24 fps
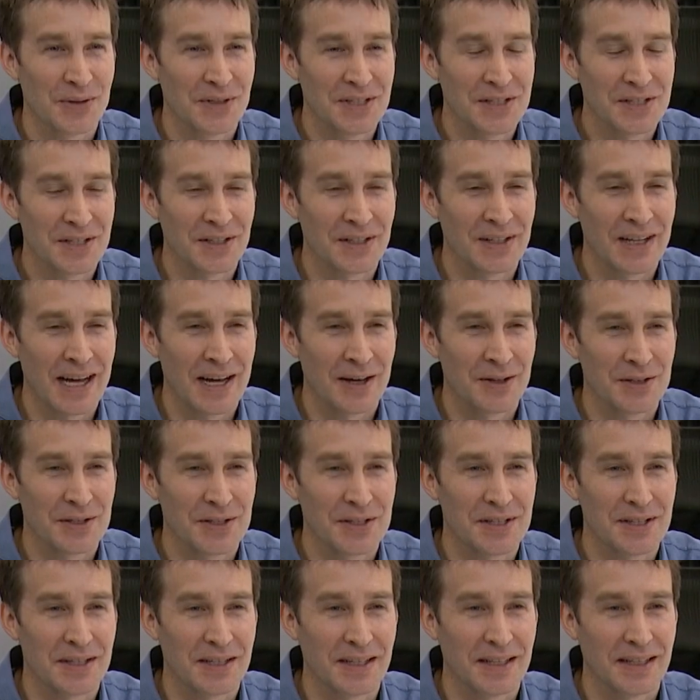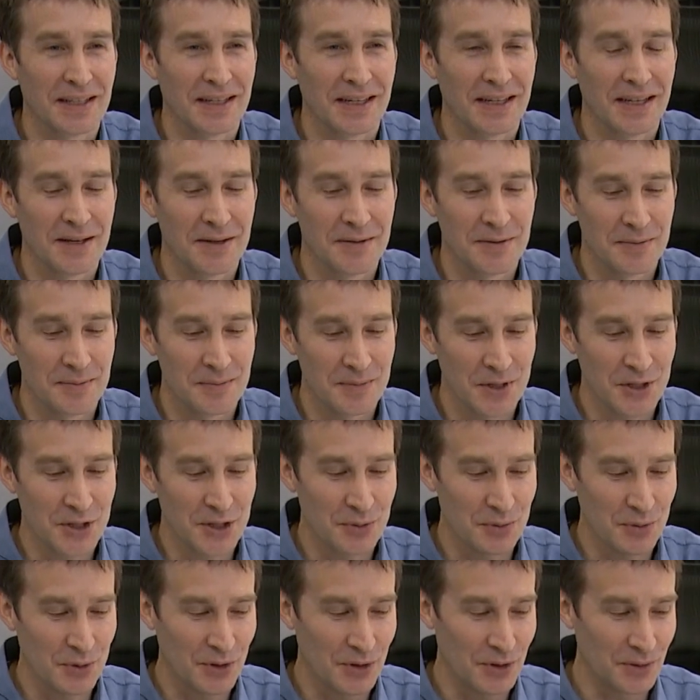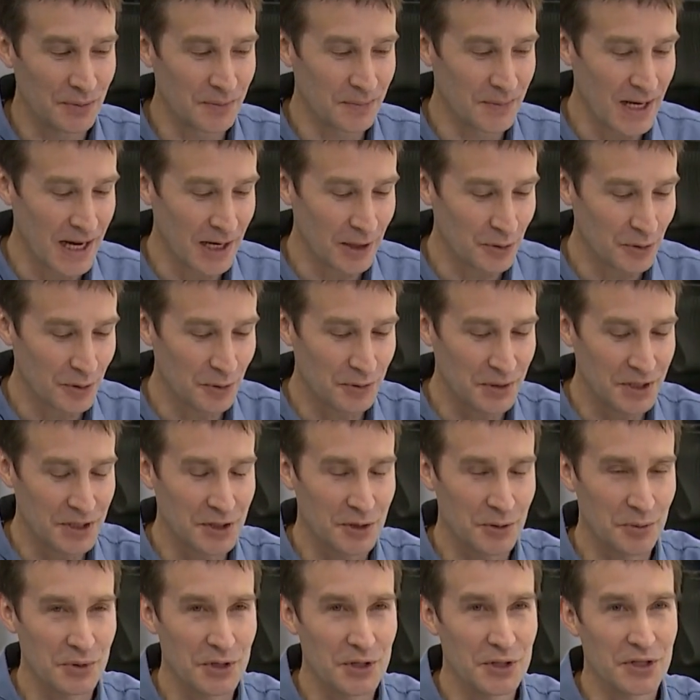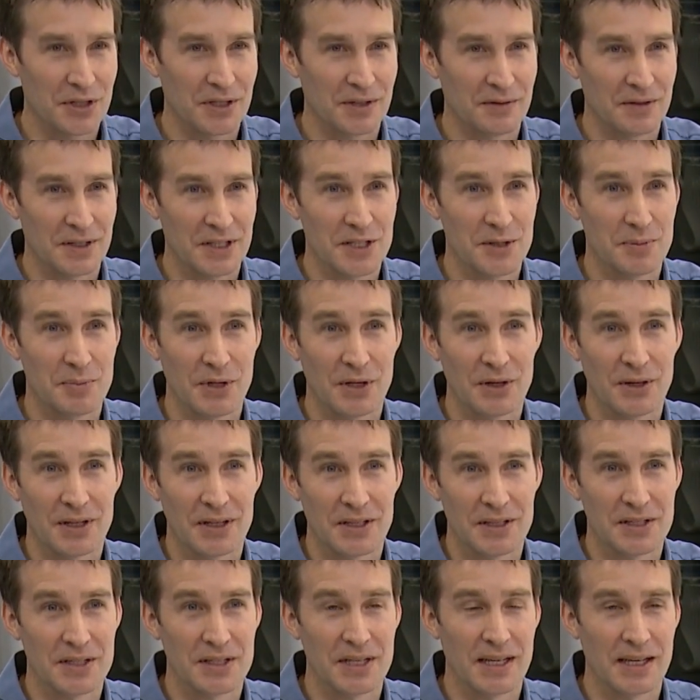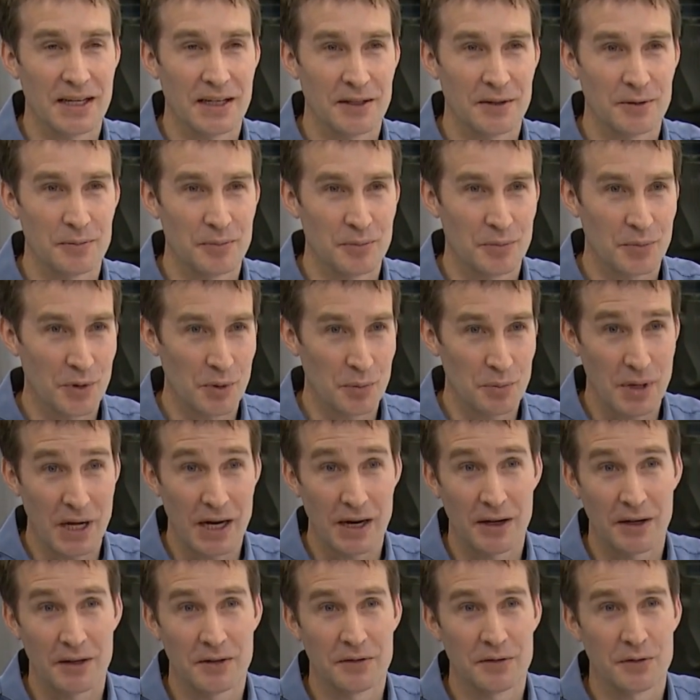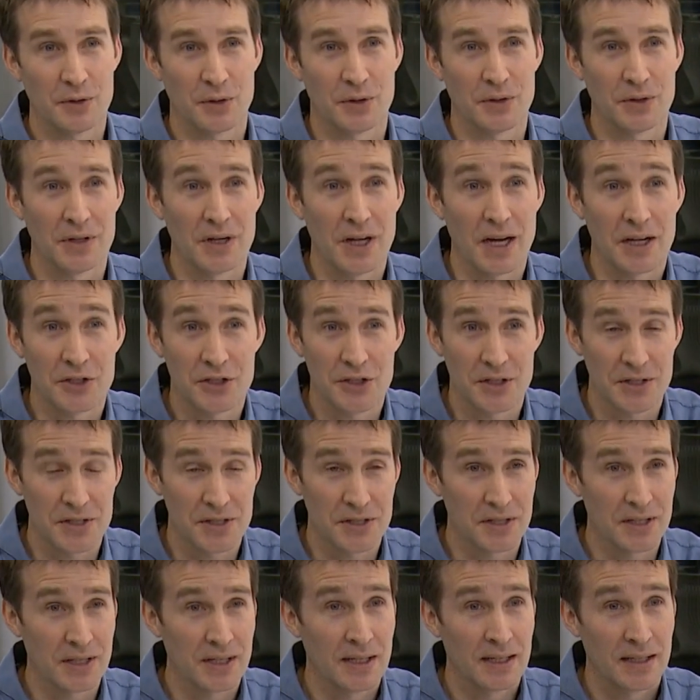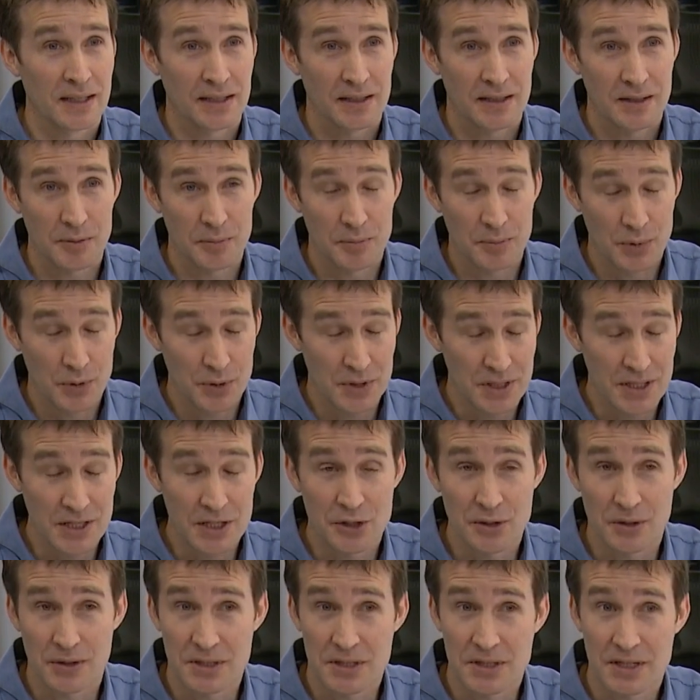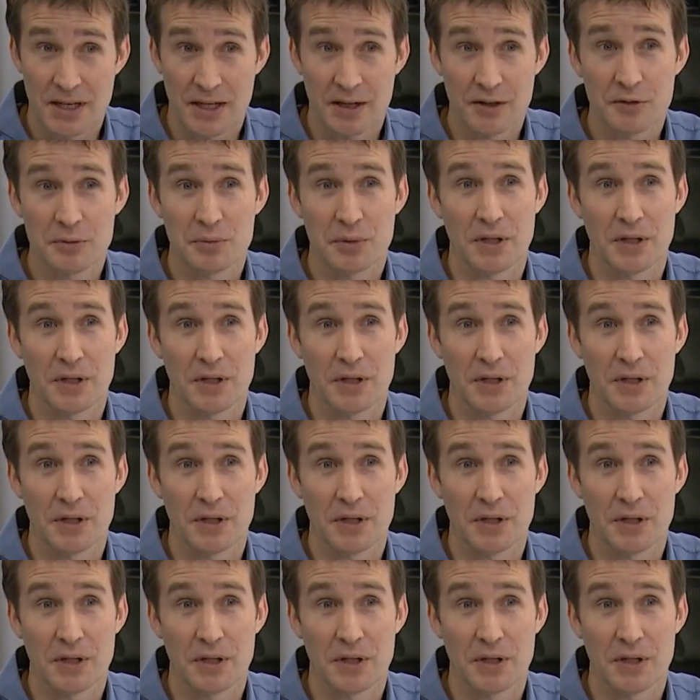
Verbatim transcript: this allows a uh, much more equitable distribution of experience getting prepared for not just the procedure itself,